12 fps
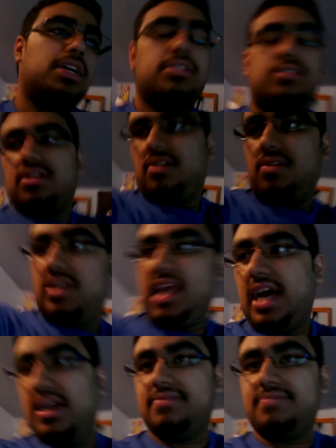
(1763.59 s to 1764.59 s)
So
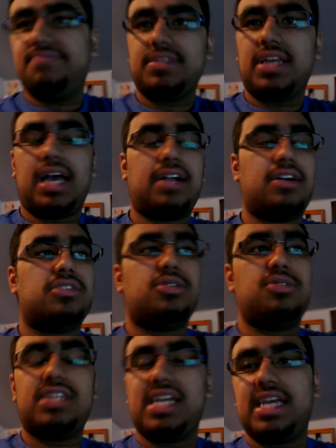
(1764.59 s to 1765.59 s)
yeah, I got two
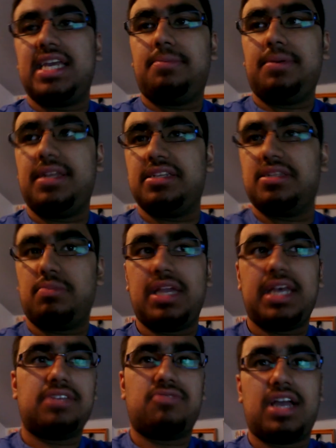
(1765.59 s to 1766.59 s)
1080p
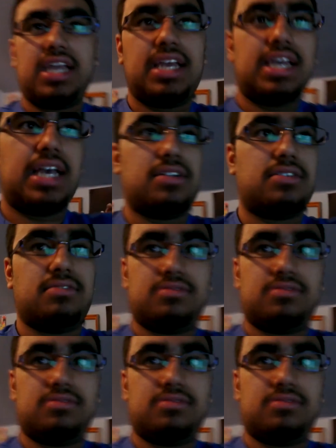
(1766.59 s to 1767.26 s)
displays right here,